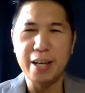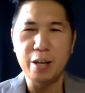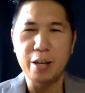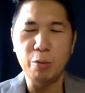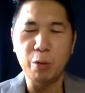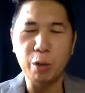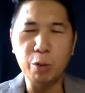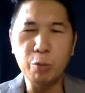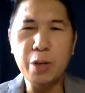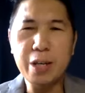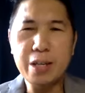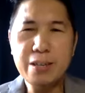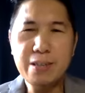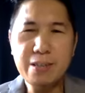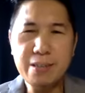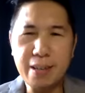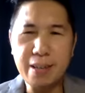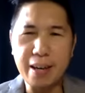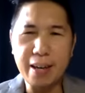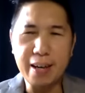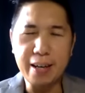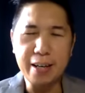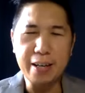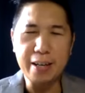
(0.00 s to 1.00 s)
When we
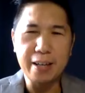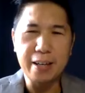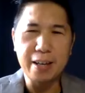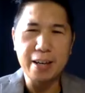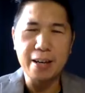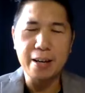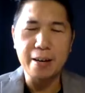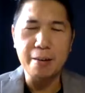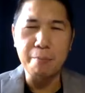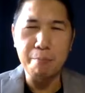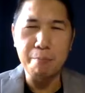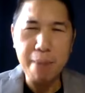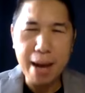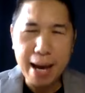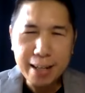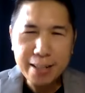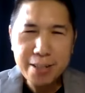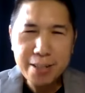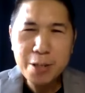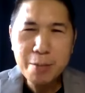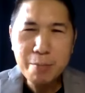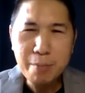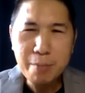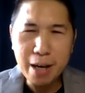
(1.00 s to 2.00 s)
say
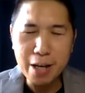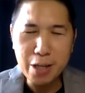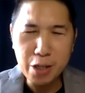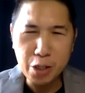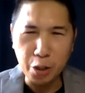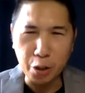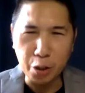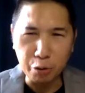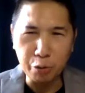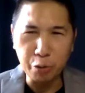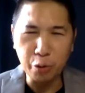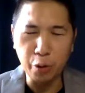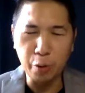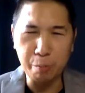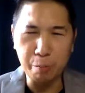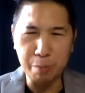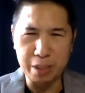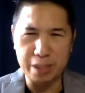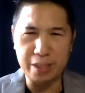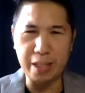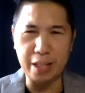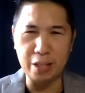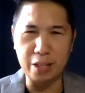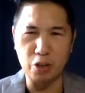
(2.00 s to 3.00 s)
maximize your full
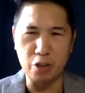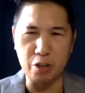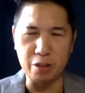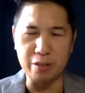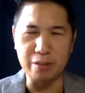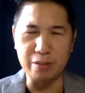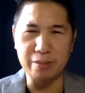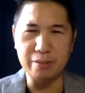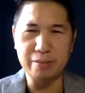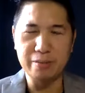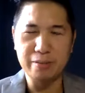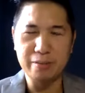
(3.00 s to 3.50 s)
potential,